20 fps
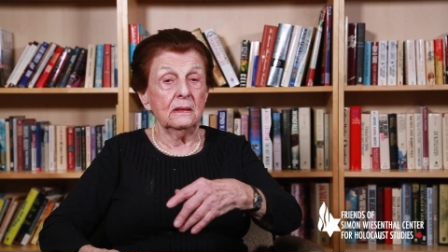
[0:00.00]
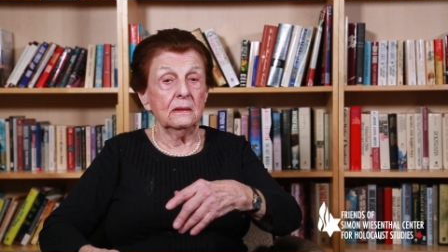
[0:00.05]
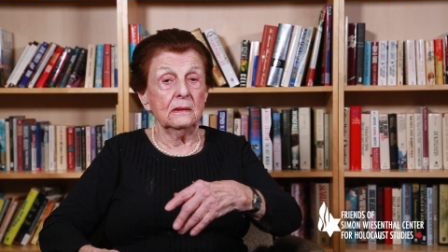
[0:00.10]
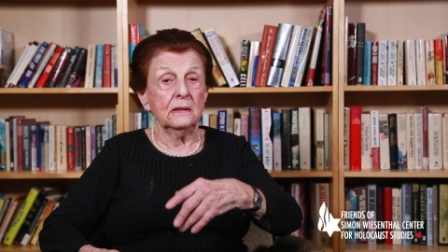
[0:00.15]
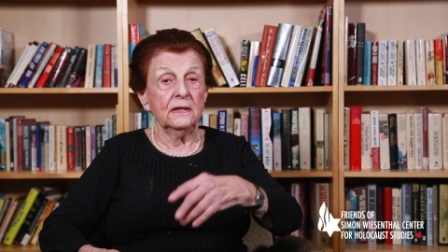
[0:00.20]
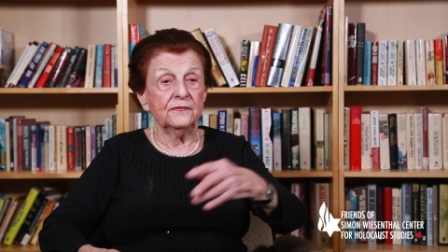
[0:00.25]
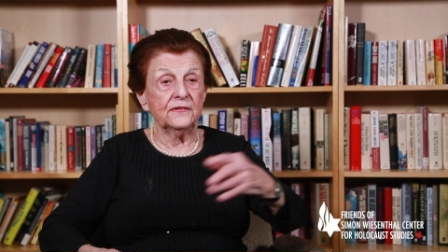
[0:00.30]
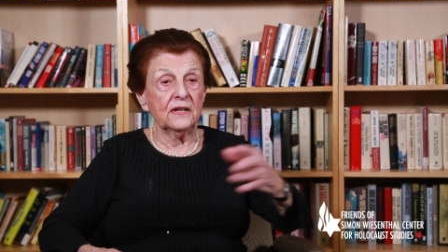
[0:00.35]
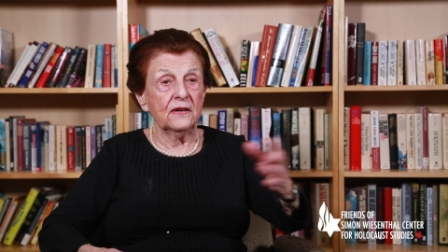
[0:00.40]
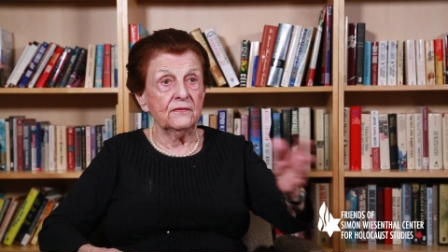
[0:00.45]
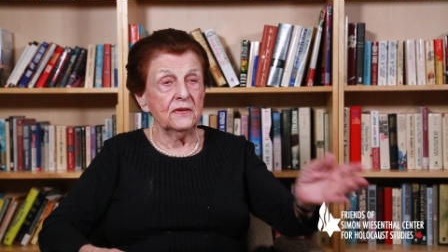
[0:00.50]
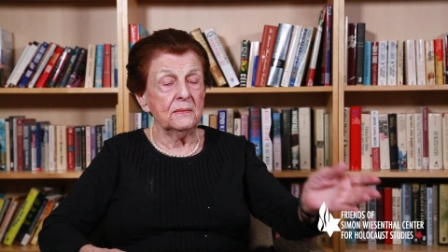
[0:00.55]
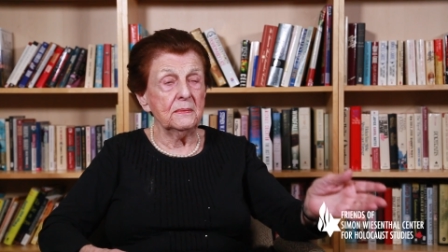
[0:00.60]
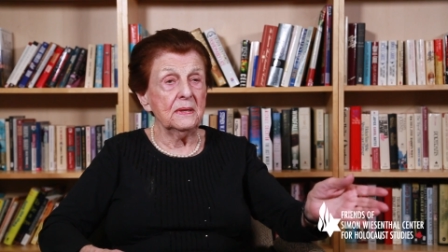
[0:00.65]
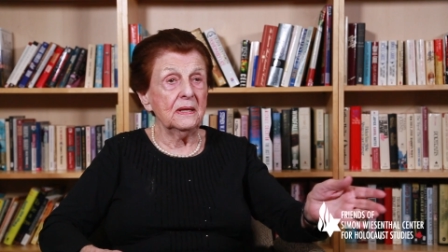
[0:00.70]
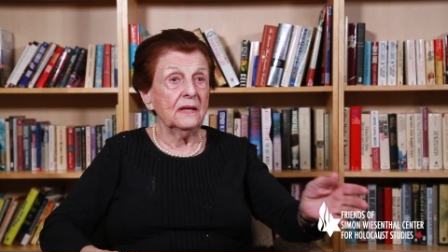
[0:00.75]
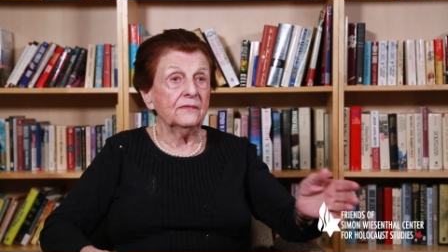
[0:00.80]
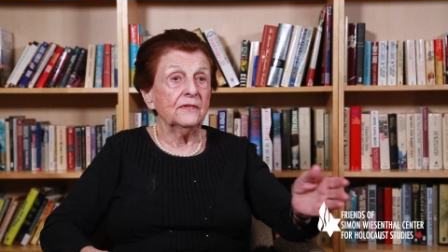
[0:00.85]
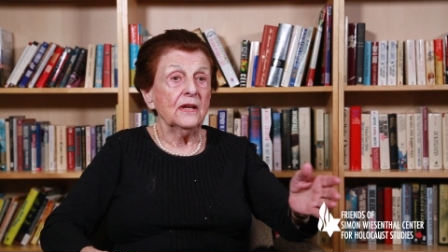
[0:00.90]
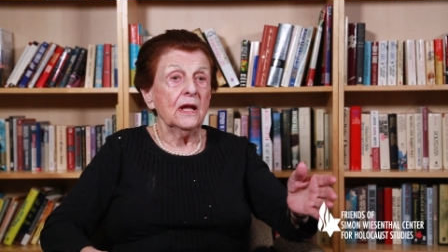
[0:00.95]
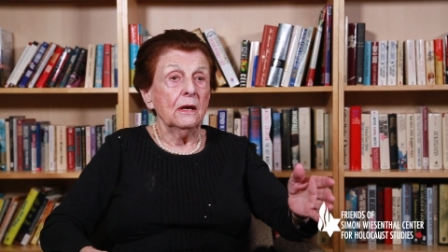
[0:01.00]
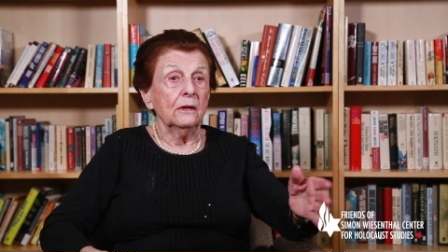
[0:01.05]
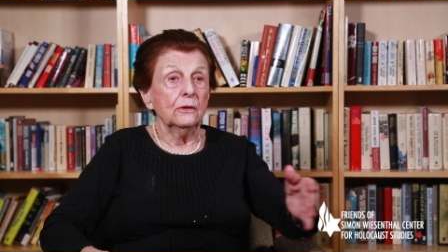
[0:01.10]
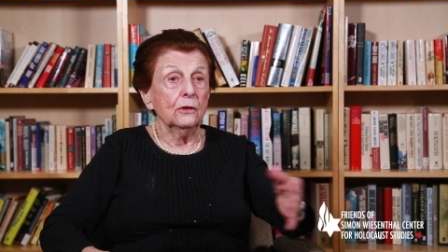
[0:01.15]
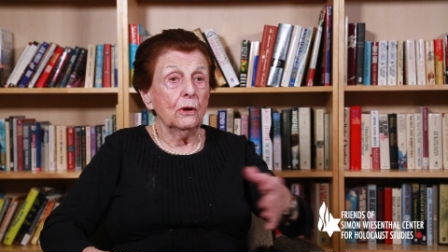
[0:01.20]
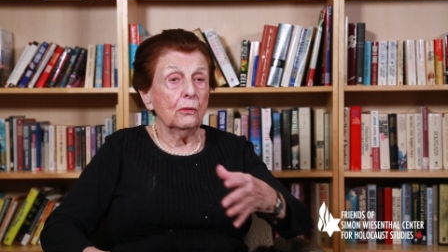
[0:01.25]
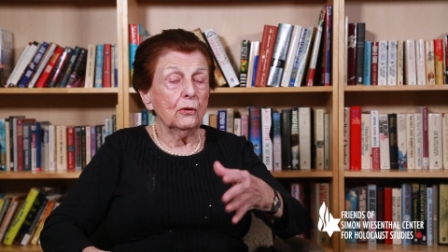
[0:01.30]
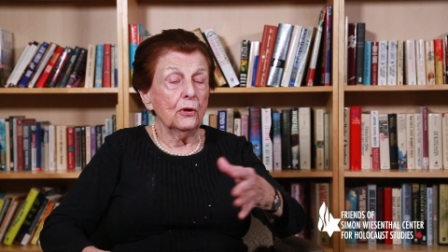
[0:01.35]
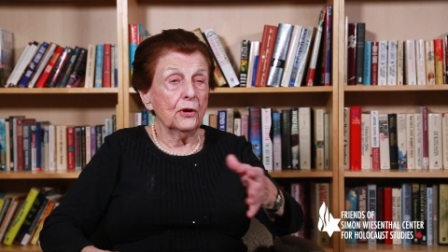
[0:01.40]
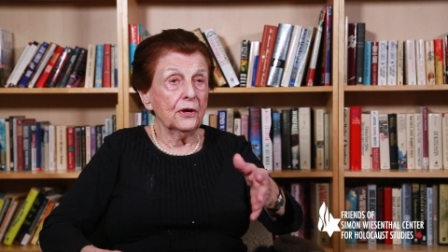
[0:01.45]
lived and women lived,
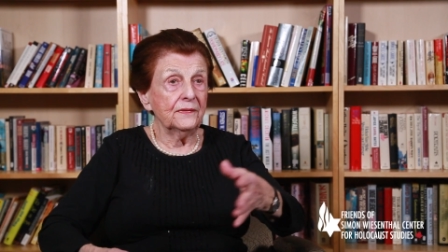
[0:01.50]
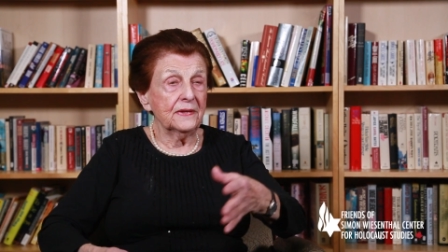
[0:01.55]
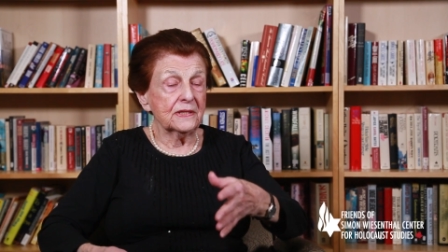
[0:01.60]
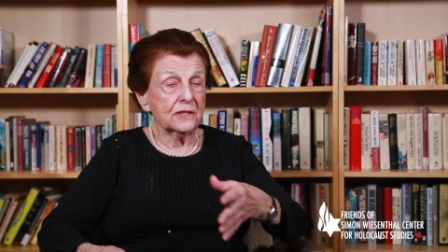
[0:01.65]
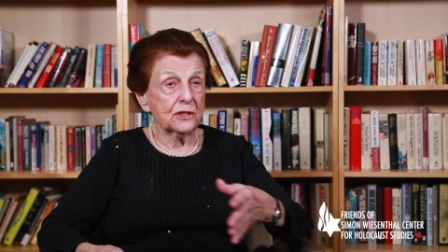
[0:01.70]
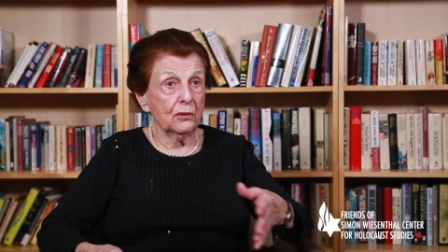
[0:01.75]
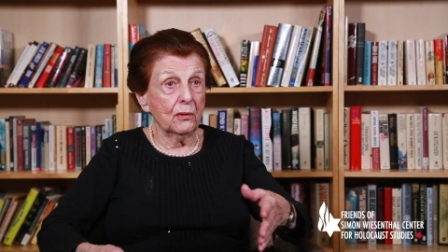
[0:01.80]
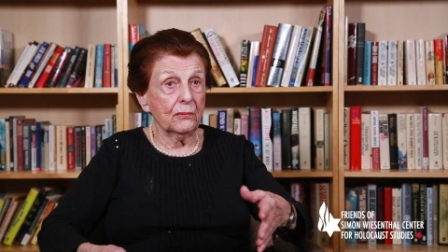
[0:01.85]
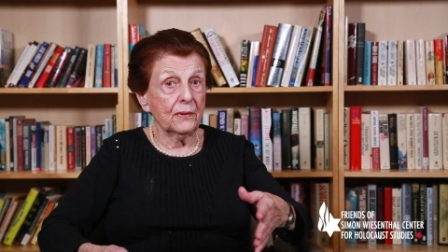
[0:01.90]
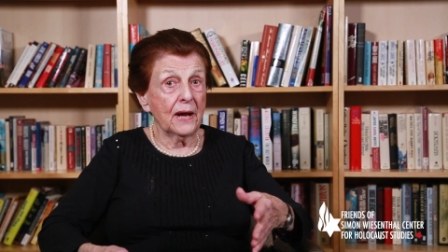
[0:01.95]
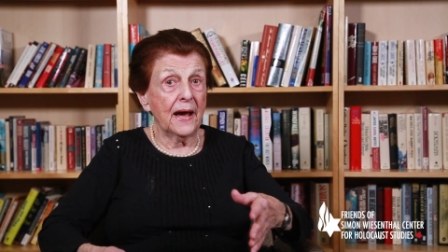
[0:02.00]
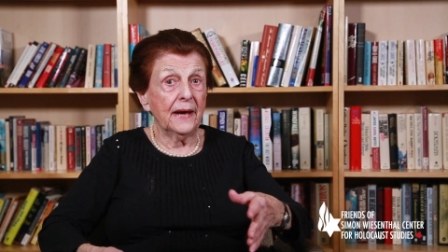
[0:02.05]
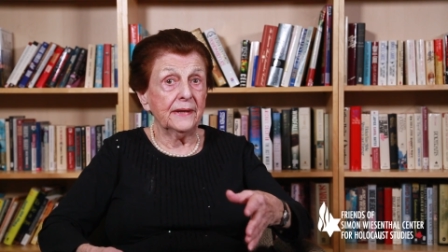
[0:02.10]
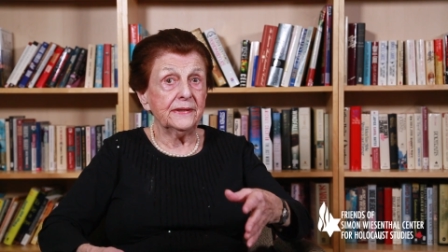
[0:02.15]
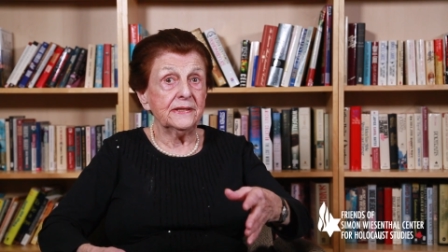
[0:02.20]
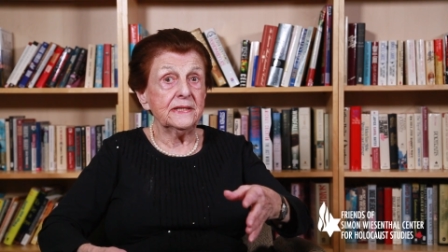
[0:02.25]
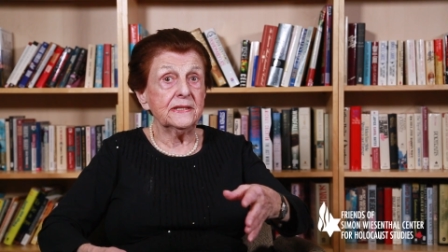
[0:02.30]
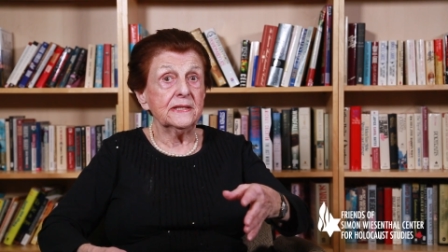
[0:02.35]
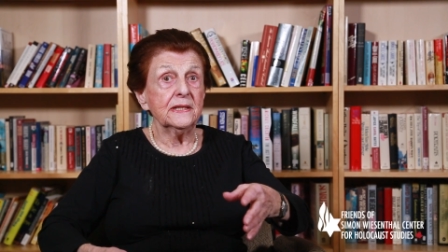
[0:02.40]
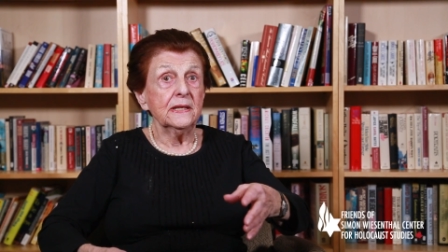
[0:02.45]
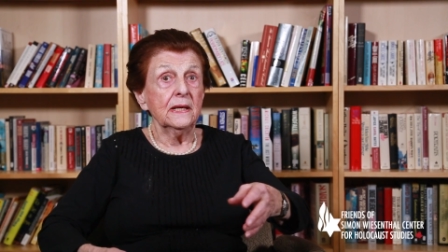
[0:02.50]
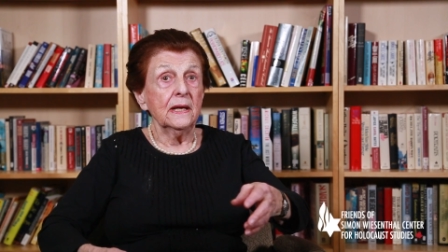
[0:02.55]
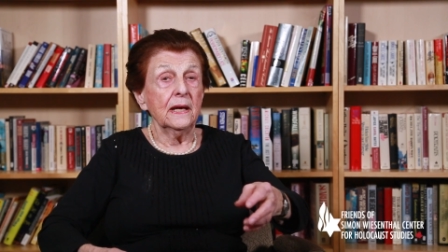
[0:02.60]
no longer were so guarded,